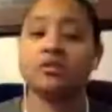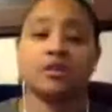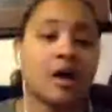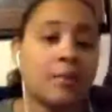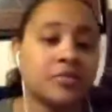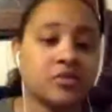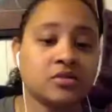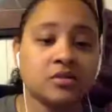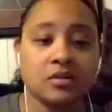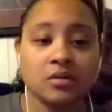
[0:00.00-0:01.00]
cops
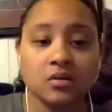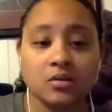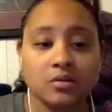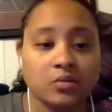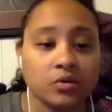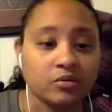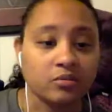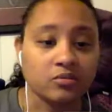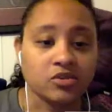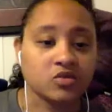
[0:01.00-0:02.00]
would
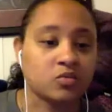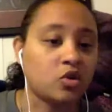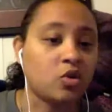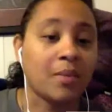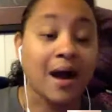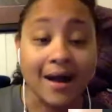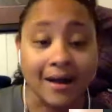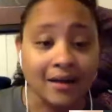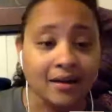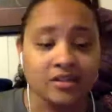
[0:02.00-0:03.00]
just roll
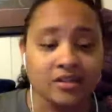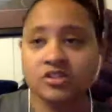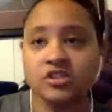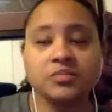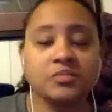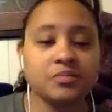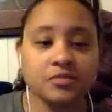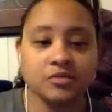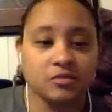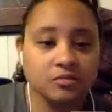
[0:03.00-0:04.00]
by and it just
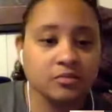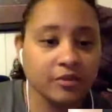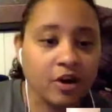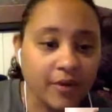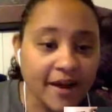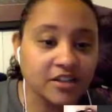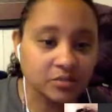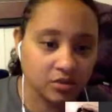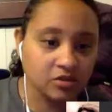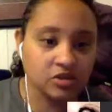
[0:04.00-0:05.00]

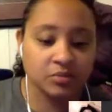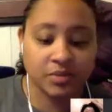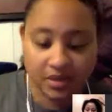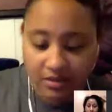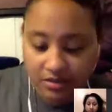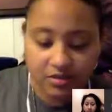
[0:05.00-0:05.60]
harassment just because